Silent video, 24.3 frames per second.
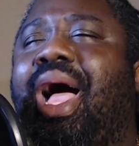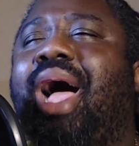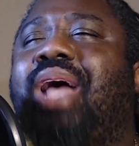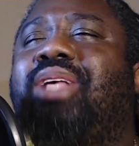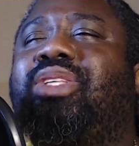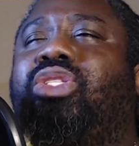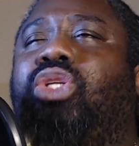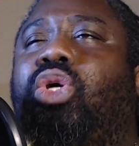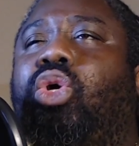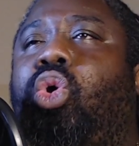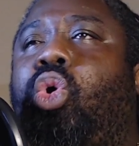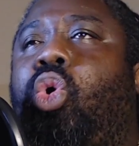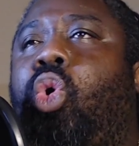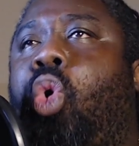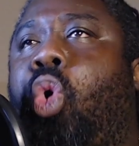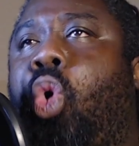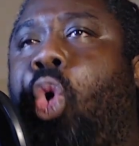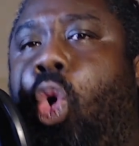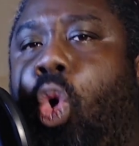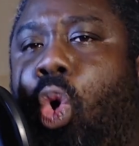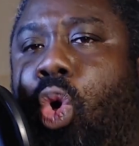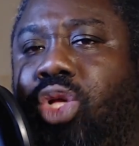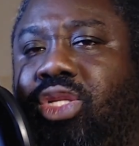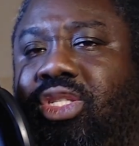to,
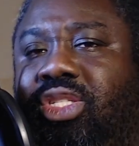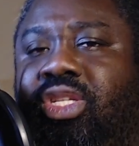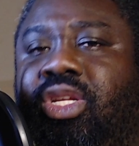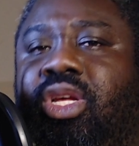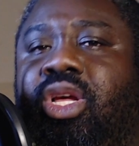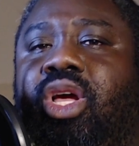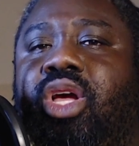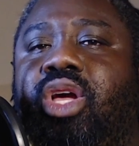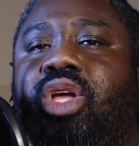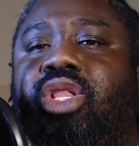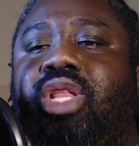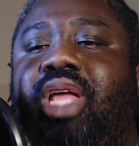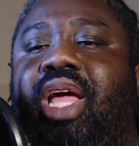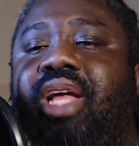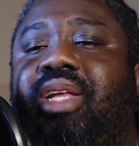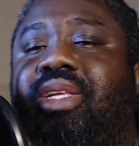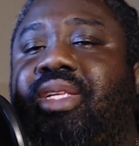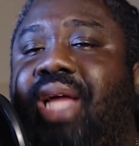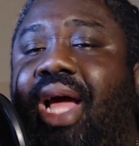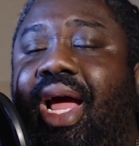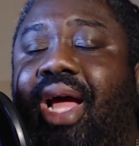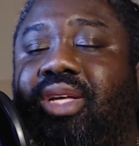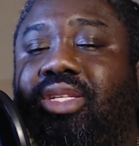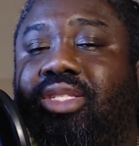coat the
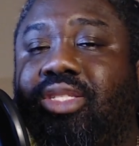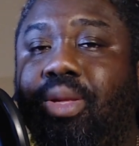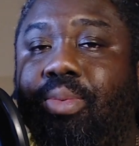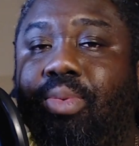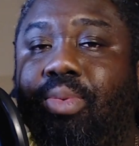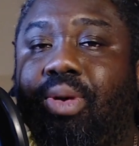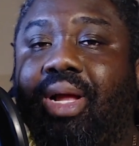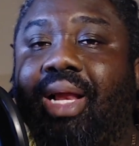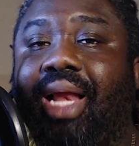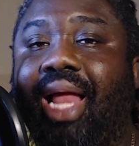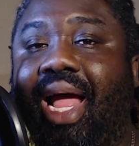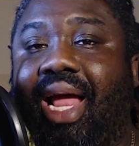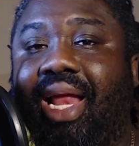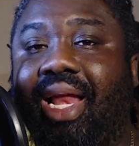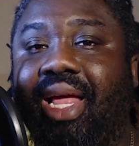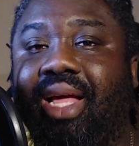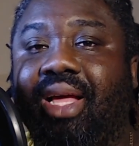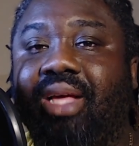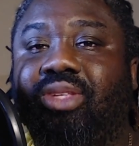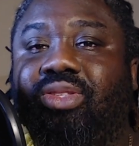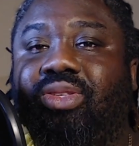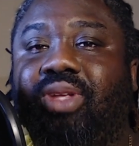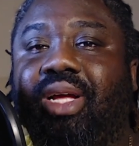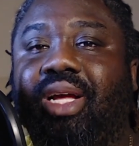entire stomach
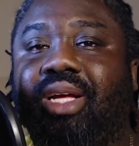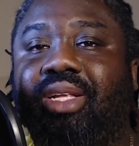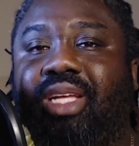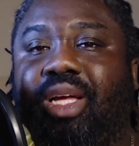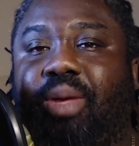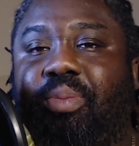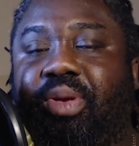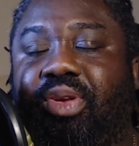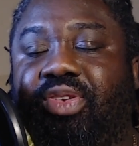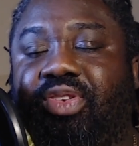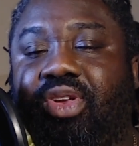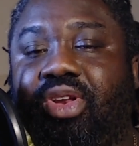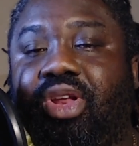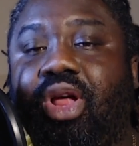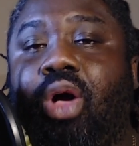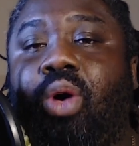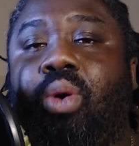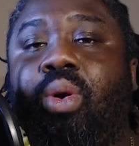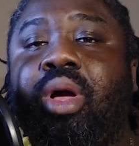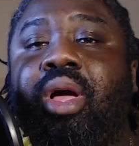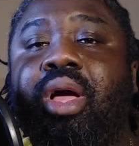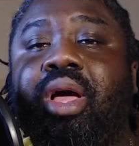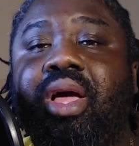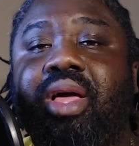lining so they can take a picture.
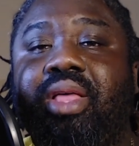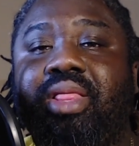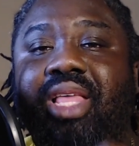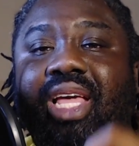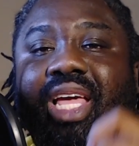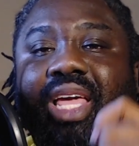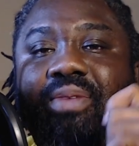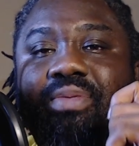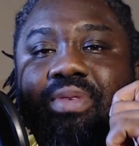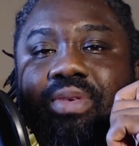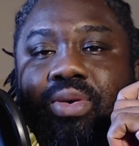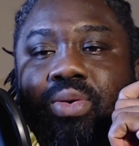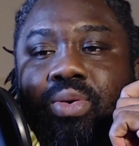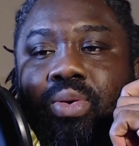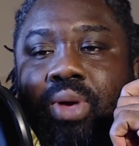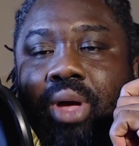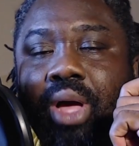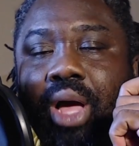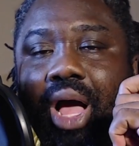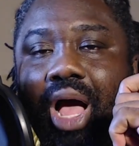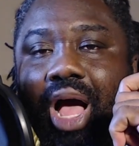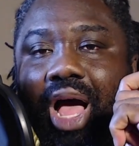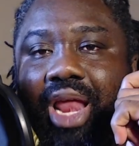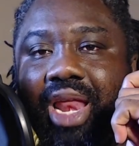Now, they give you
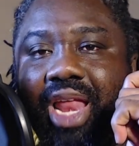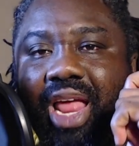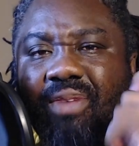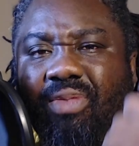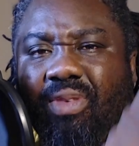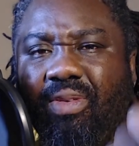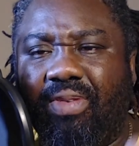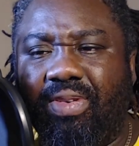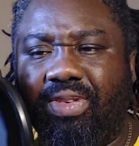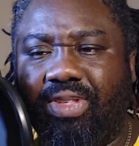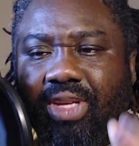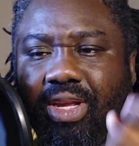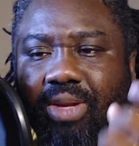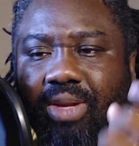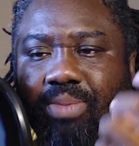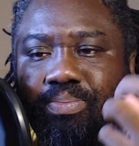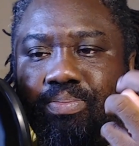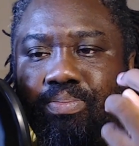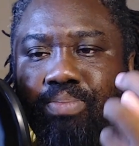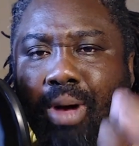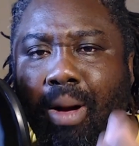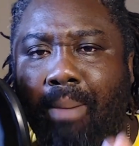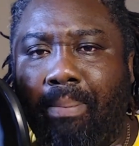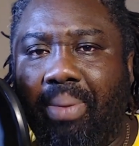an effervescent
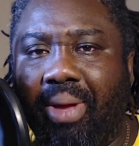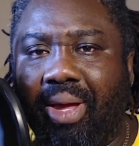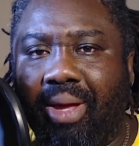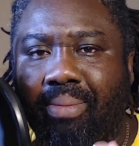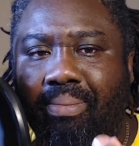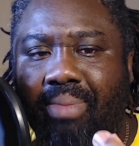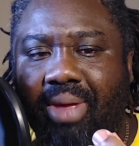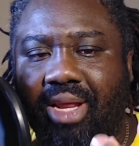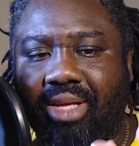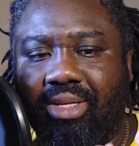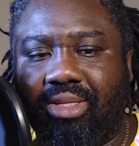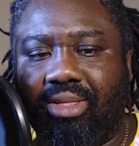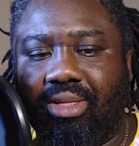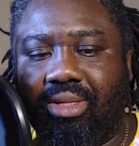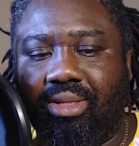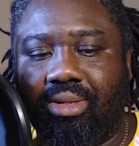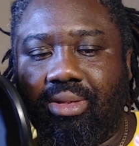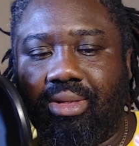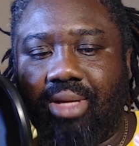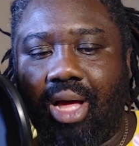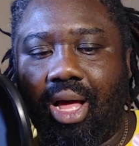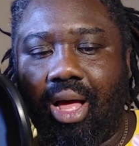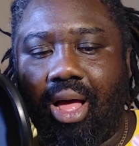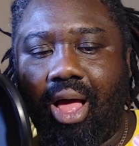popping
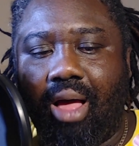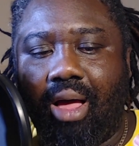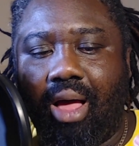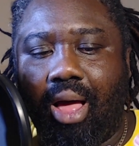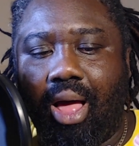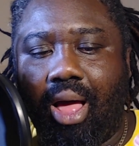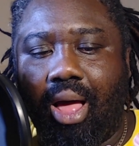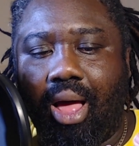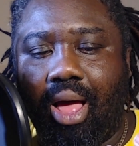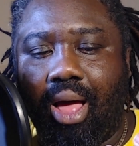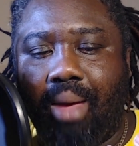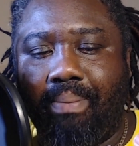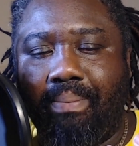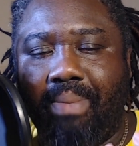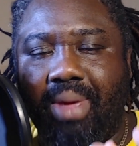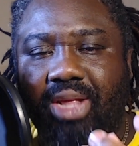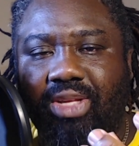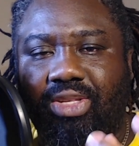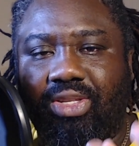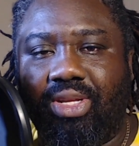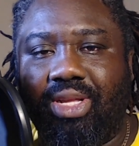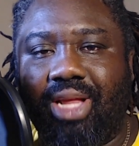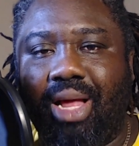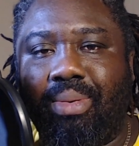medicine, a
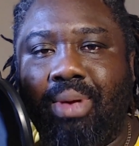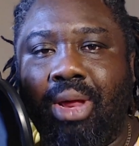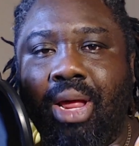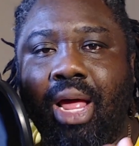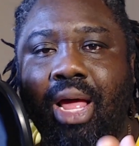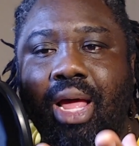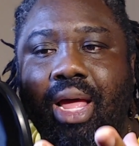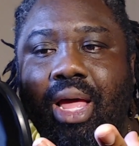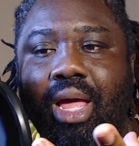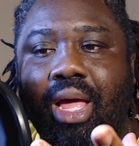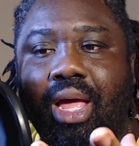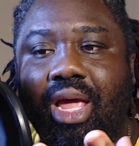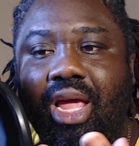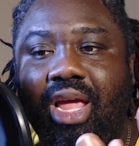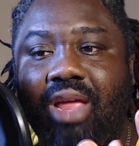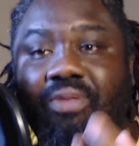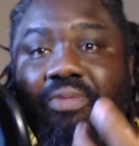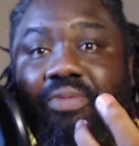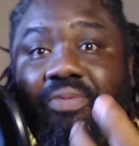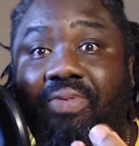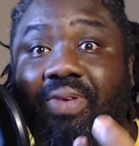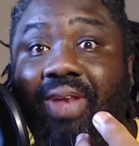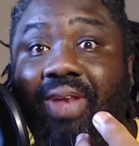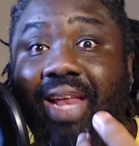medicine that
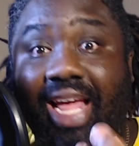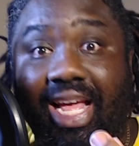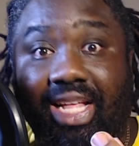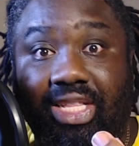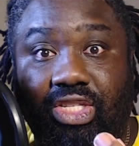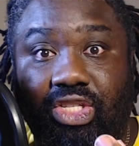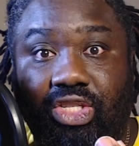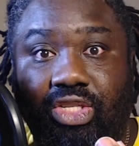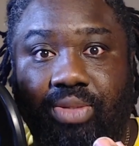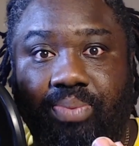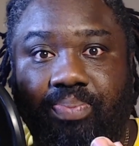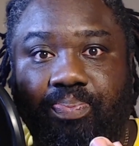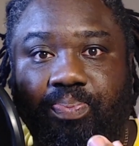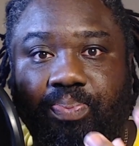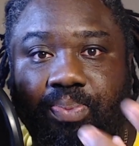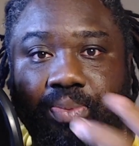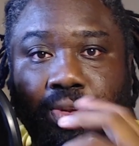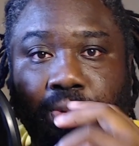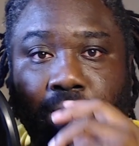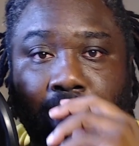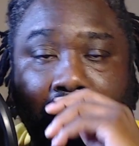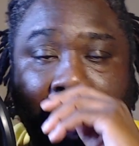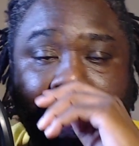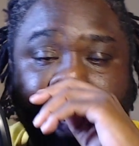inflates,
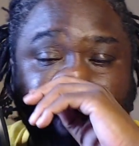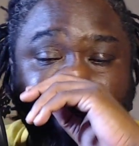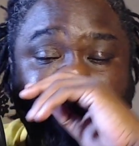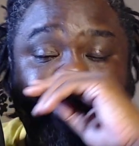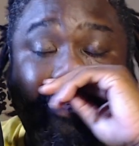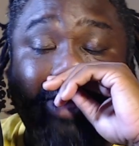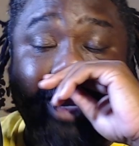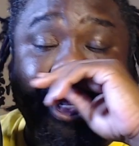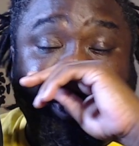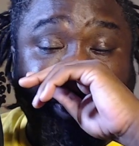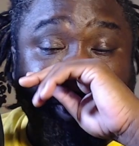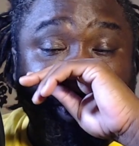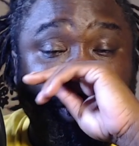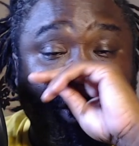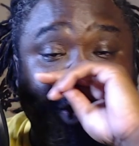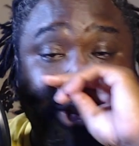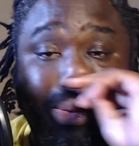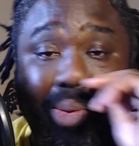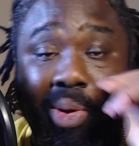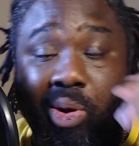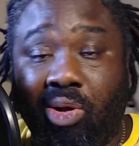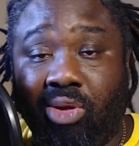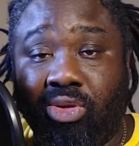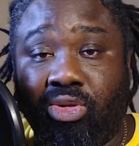right? Inflates your
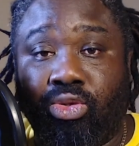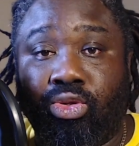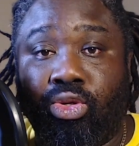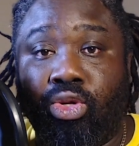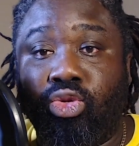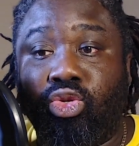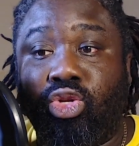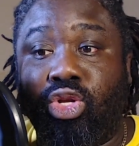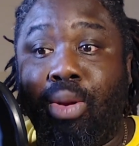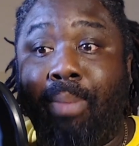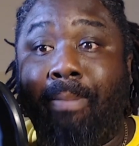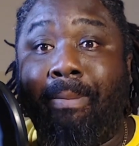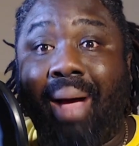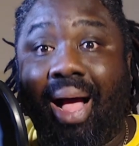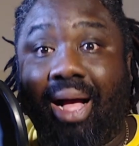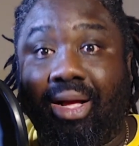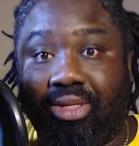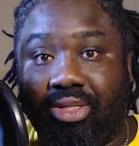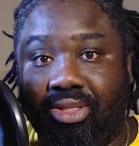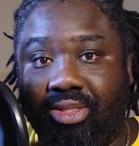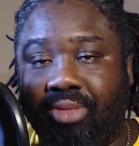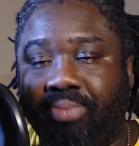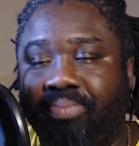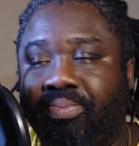stomach to the
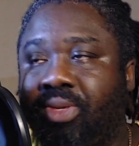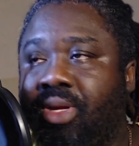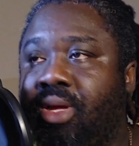max.